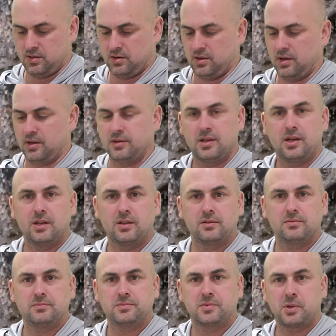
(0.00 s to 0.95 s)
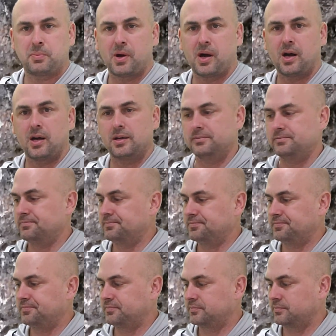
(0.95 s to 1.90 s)
And then the pot.
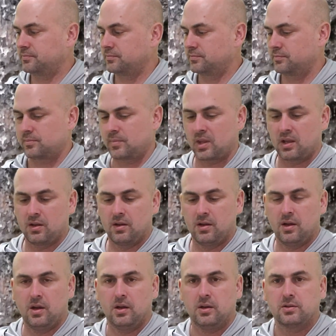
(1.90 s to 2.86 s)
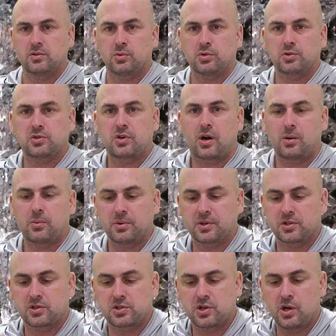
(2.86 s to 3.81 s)
So we'll start with
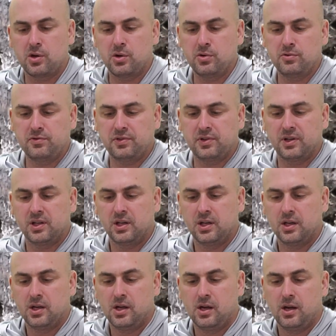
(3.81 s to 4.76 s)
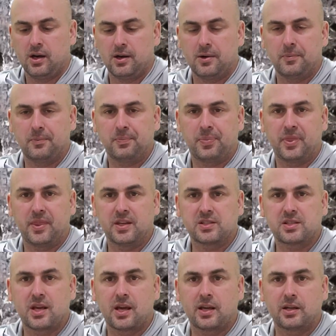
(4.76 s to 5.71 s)
the stove.
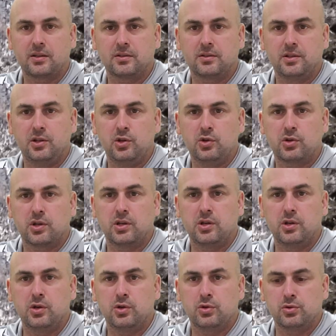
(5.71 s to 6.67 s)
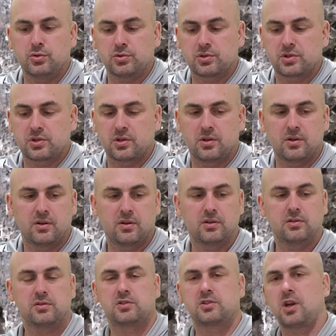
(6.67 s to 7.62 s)
This thing, you can use
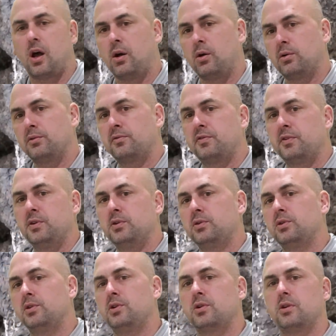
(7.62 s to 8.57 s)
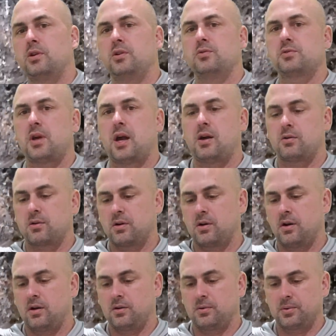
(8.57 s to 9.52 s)
solid fuel or you can use
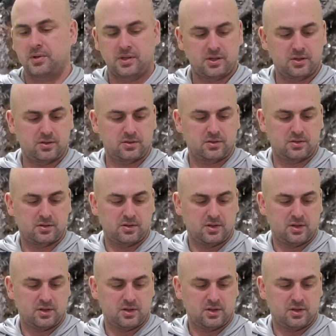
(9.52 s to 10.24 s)
alcohol with this.